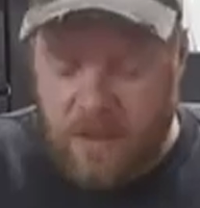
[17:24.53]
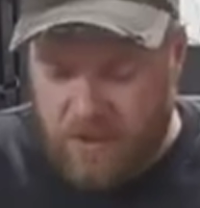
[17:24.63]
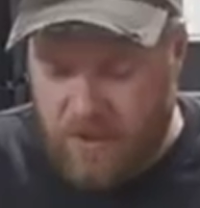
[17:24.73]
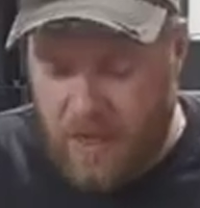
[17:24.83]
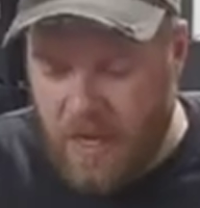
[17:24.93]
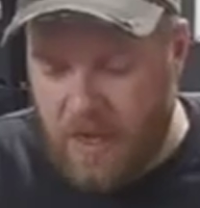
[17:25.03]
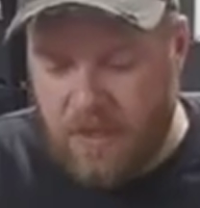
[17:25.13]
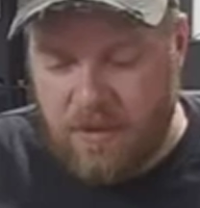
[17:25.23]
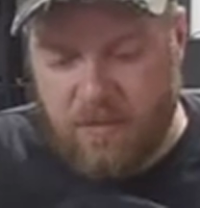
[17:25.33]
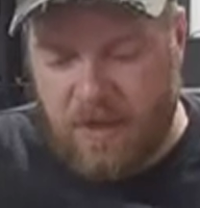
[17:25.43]
on the cake.
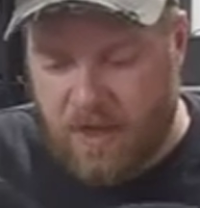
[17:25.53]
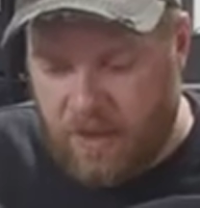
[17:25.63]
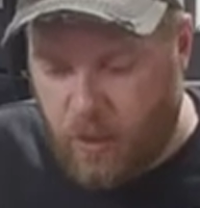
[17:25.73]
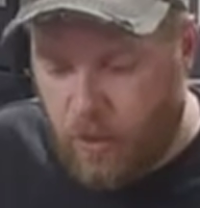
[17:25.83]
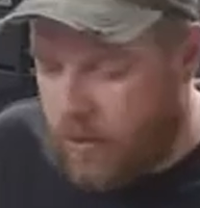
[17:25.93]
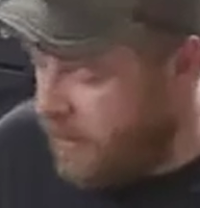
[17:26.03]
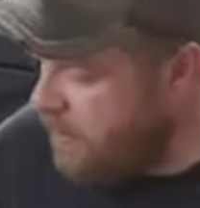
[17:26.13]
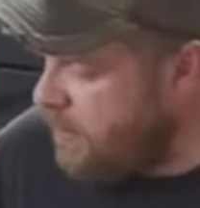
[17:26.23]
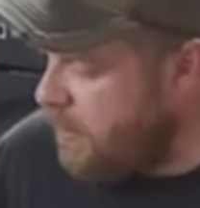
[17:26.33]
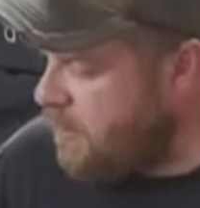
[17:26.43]
It's kind of cool
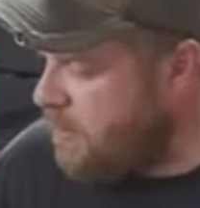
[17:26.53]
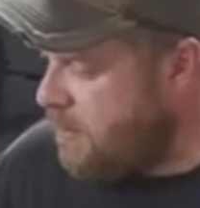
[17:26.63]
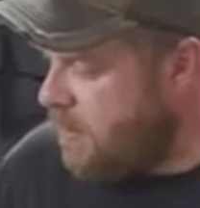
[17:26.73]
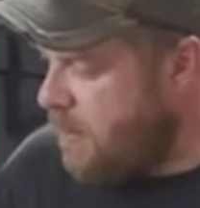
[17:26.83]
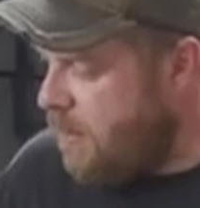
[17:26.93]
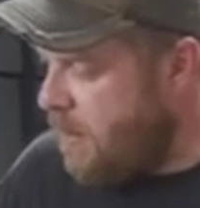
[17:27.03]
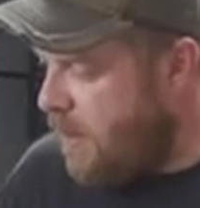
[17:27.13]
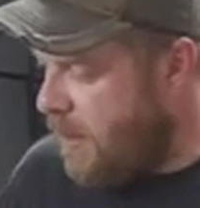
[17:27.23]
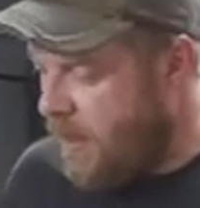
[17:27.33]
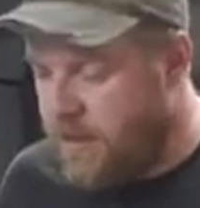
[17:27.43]
how these
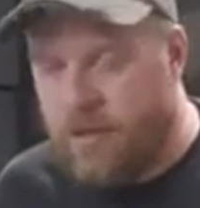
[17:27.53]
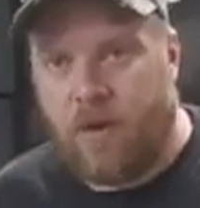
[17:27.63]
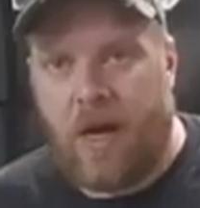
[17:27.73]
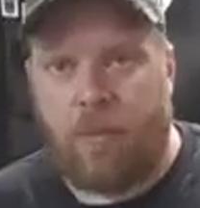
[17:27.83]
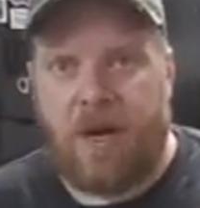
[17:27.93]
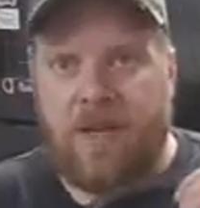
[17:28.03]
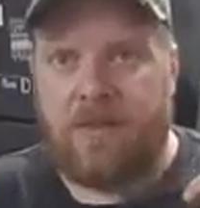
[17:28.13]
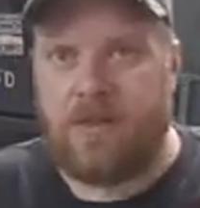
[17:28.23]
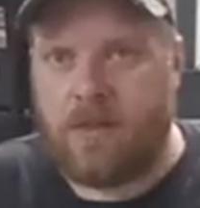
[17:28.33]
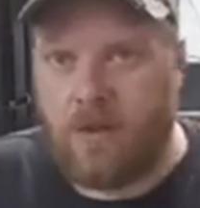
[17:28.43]
new
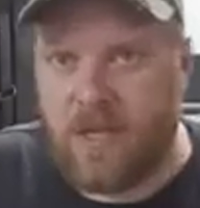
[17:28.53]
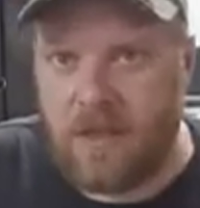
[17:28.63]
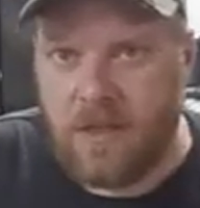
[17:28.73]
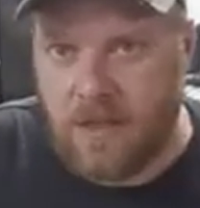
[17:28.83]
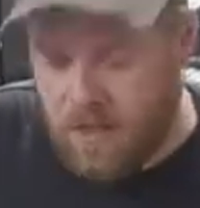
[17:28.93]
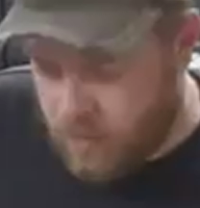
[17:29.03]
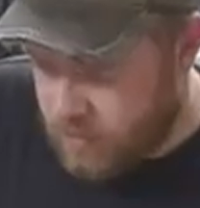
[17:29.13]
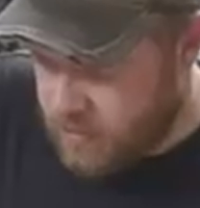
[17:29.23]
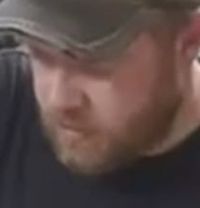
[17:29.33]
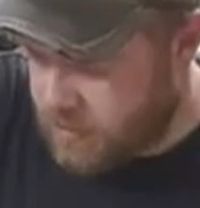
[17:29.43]
Alpines do it. Of
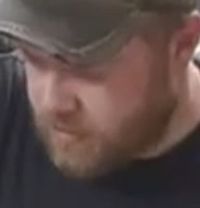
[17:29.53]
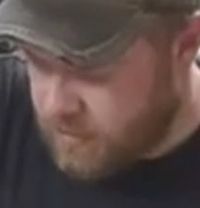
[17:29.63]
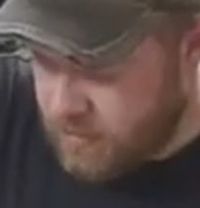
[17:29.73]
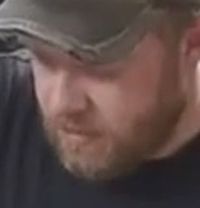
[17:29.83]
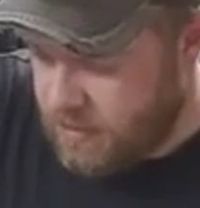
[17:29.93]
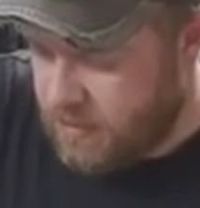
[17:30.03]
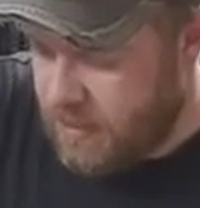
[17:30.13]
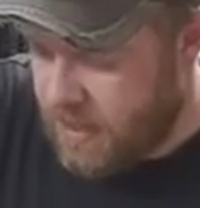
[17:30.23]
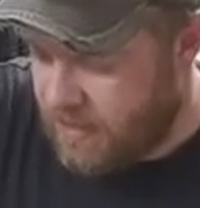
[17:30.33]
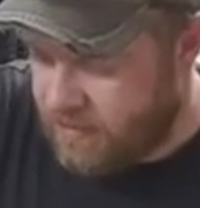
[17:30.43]
course,
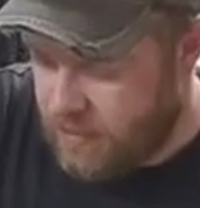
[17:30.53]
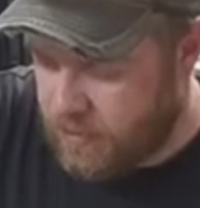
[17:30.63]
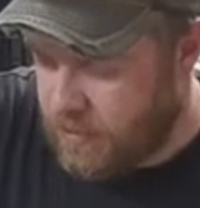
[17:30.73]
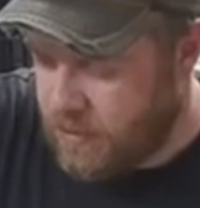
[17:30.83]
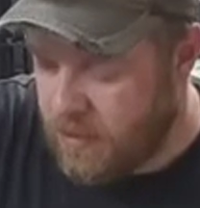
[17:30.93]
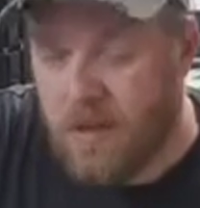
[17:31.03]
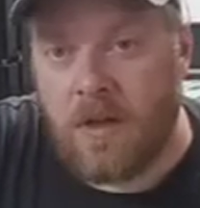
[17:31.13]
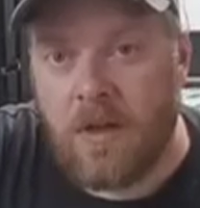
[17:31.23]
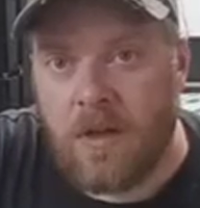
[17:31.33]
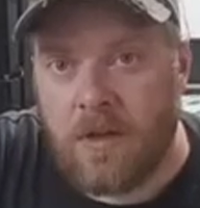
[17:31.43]
you have your
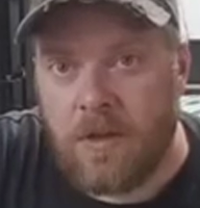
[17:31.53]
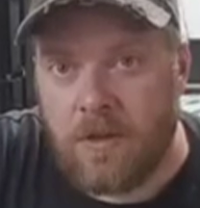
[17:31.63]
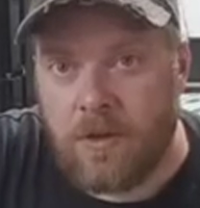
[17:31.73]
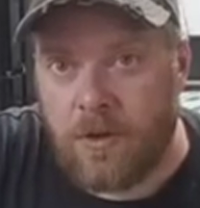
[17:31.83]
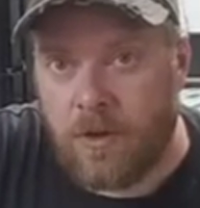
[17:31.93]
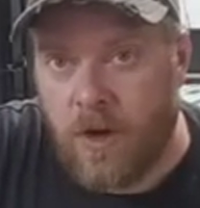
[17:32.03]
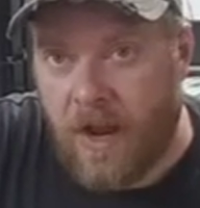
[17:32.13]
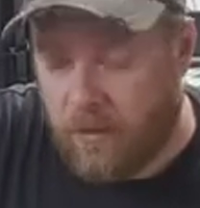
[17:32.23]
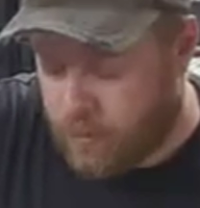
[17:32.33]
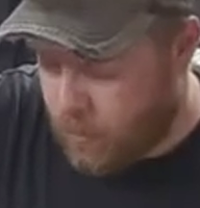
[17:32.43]

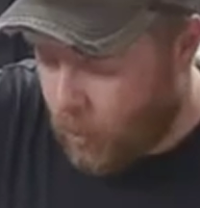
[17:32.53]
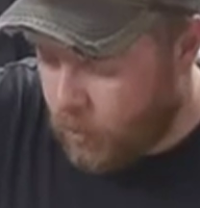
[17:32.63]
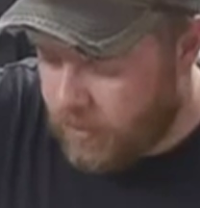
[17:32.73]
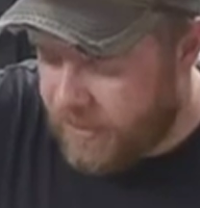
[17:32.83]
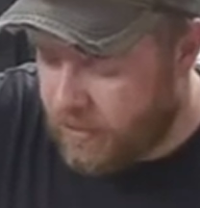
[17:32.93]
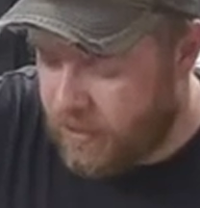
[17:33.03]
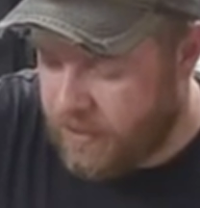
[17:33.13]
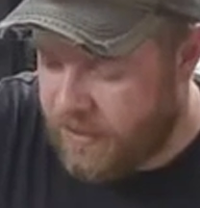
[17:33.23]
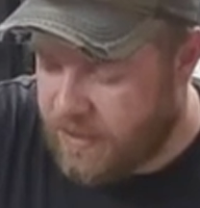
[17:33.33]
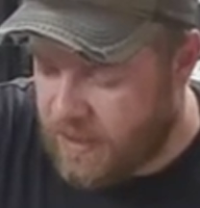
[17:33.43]
outer mold here
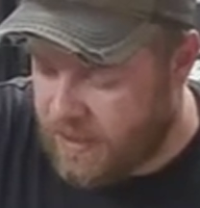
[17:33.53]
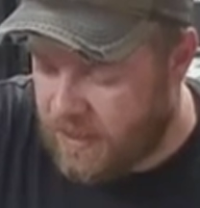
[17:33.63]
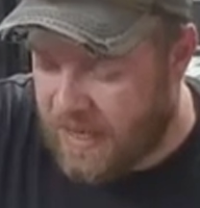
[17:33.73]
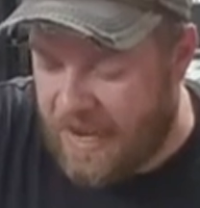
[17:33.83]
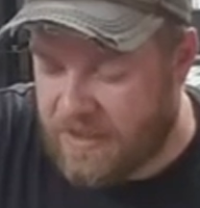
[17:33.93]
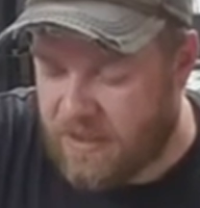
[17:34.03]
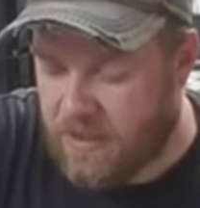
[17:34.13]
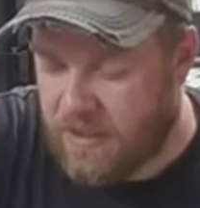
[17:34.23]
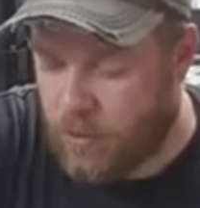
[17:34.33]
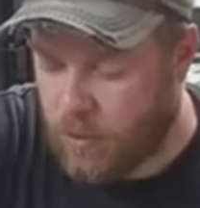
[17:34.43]
that's got the
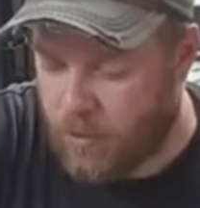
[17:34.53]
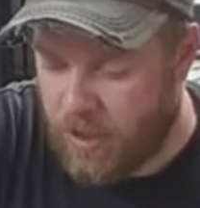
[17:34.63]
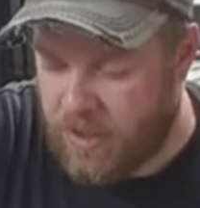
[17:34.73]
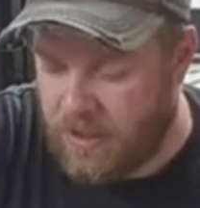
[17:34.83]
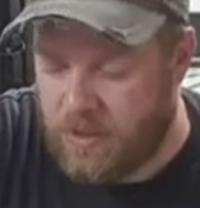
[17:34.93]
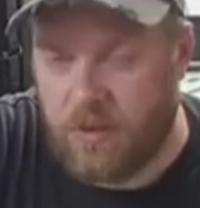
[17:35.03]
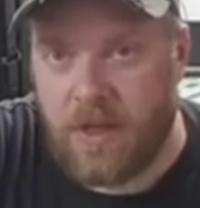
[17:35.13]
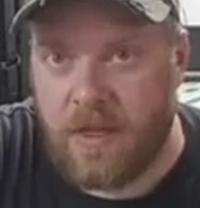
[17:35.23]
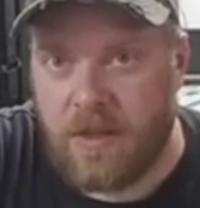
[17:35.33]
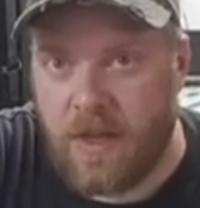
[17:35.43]
gasket incorporated into
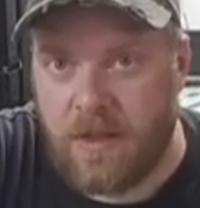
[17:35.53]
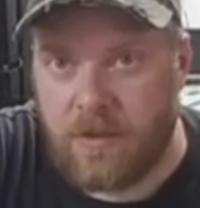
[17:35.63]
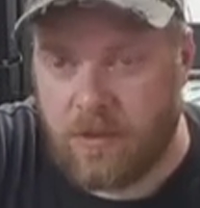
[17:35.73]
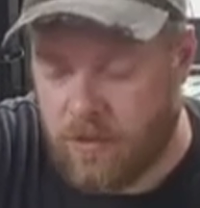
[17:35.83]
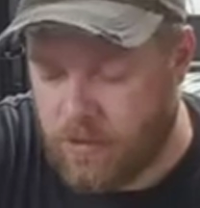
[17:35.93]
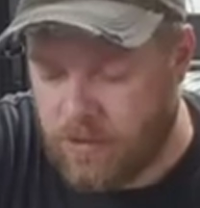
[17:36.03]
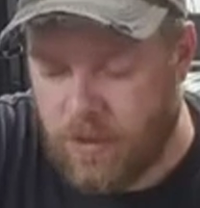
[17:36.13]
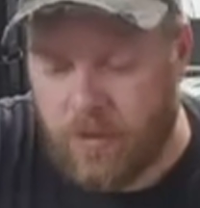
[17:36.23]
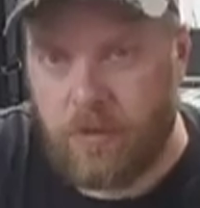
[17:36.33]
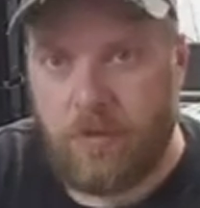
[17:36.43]
it that your screws
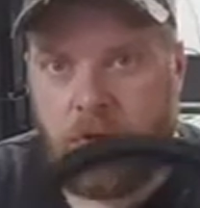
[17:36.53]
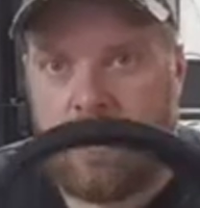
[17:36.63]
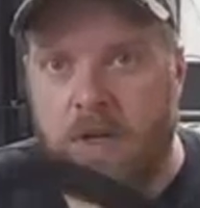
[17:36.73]
go through,